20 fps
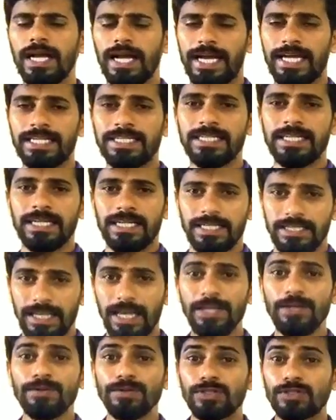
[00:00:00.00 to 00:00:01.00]
and they
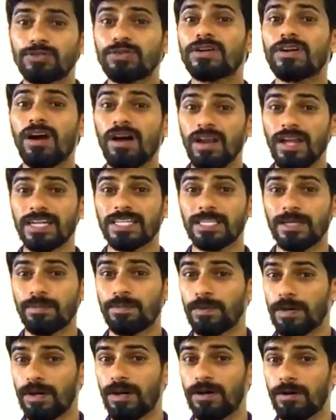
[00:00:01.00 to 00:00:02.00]
used to collect the
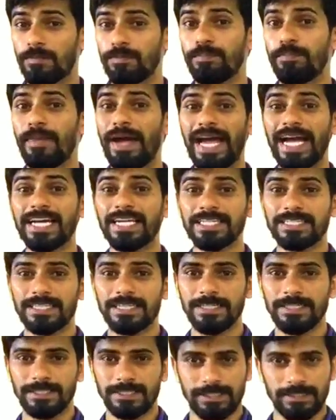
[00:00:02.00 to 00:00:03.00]

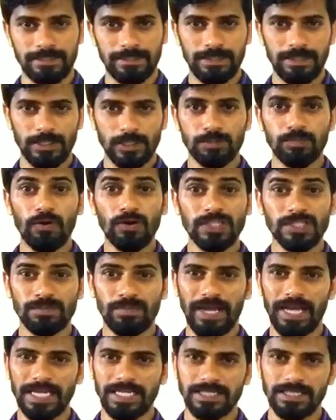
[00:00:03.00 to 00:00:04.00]
magazines, sports
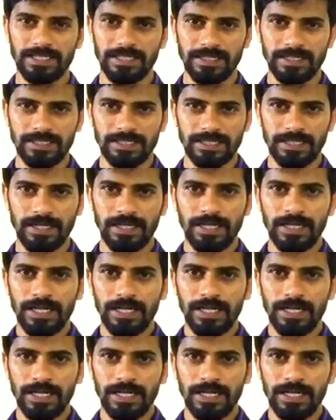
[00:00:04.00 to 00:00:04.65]
magazines.